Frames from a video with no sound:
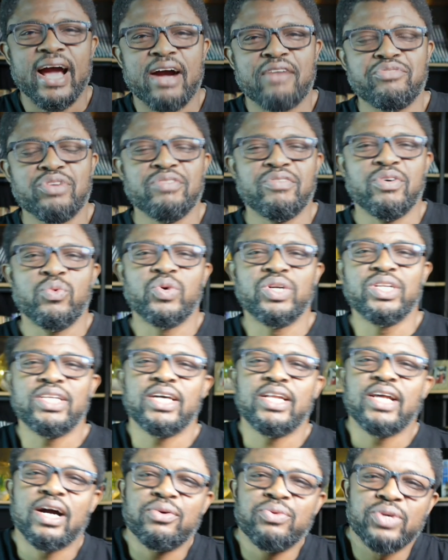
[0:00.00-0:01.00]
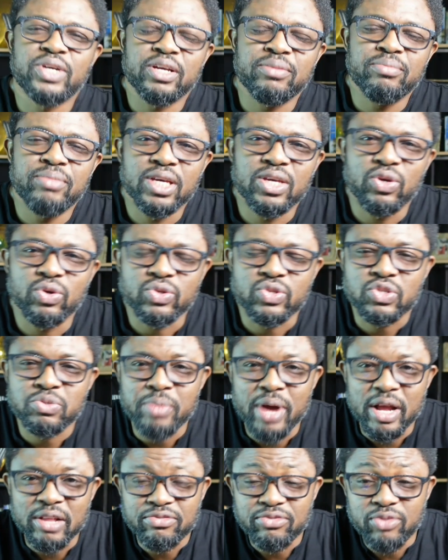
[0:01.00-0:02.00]
Have you ever wondered how you can make your
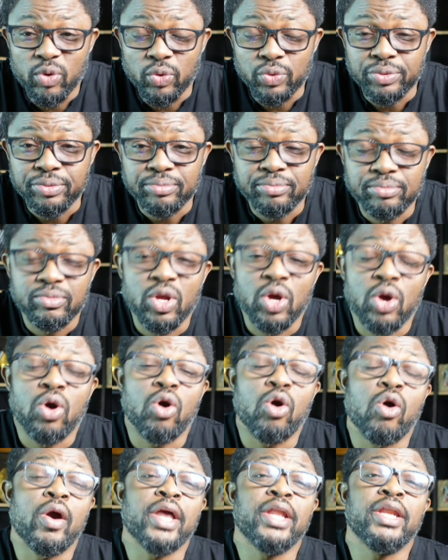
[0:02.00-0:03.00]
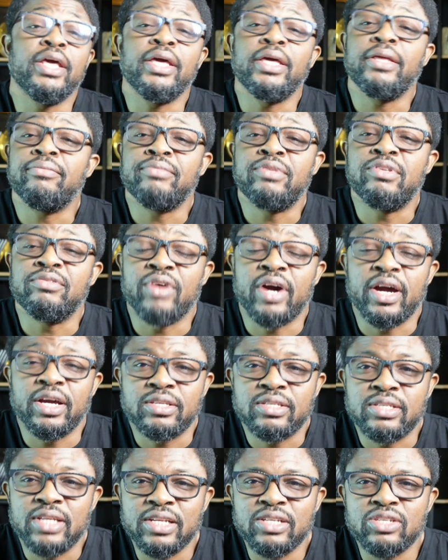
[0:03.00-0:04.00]
smartphone or any
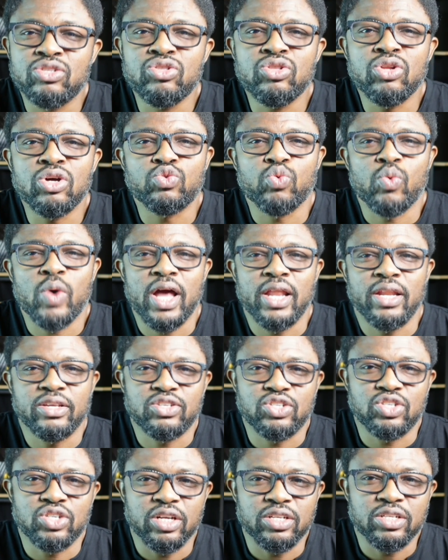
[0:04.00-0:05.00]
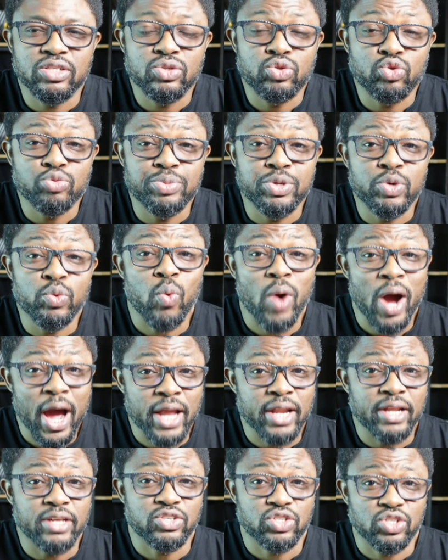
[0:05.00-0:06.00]
device that is not wireless charging to be
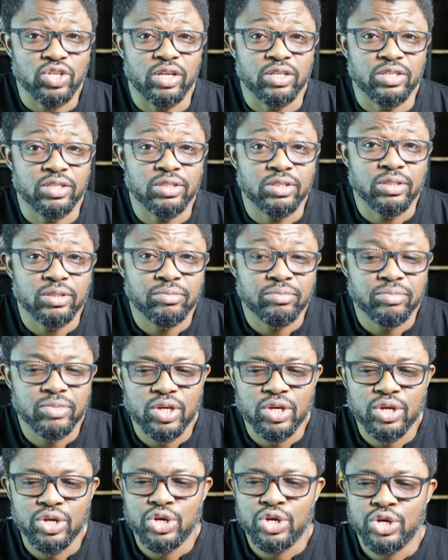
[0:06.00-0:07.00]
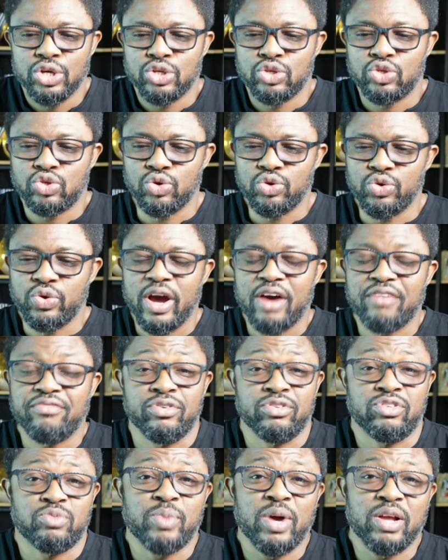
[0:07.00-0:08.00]
wireless charging? So you
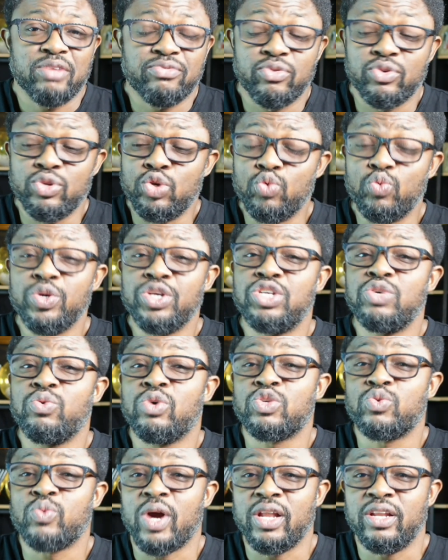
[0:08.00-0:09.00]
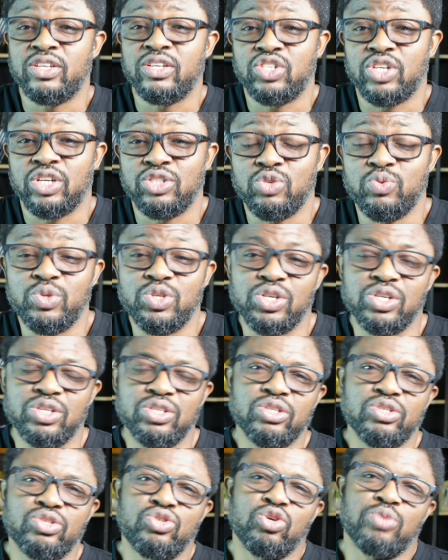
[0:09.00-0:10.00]
have your smartphone, you wish it was wireless charging, you wish you
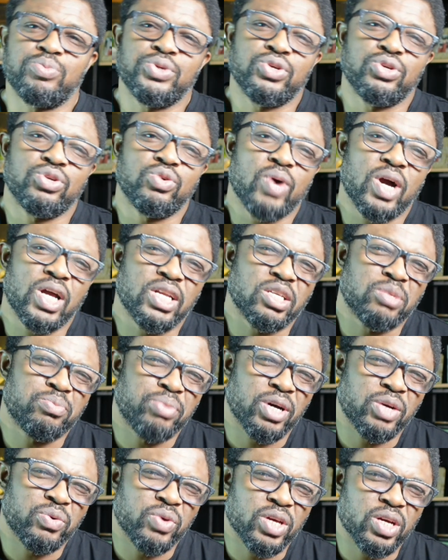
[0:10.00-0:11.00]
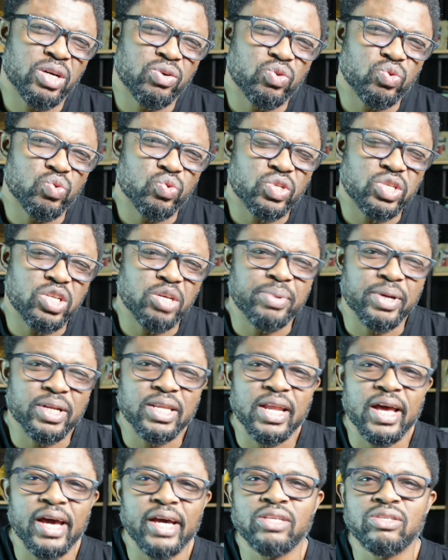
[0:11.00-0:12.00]
can just drop it on the wireless pad when you're going to sleep
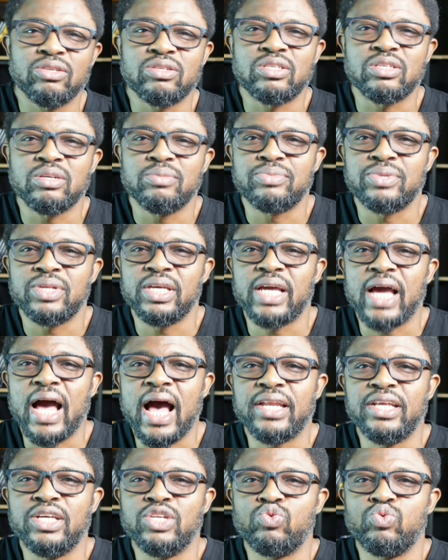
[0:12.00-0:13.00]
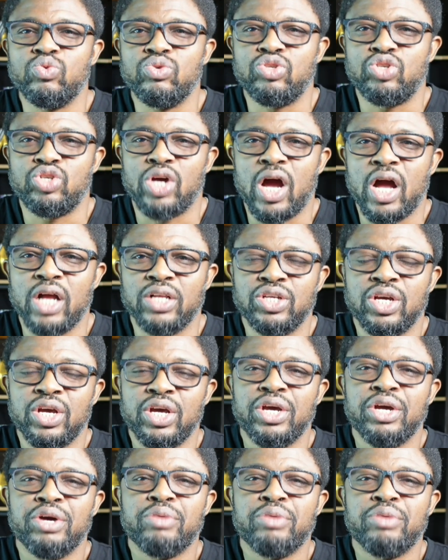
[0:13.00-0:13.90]
at night or something and it will charge.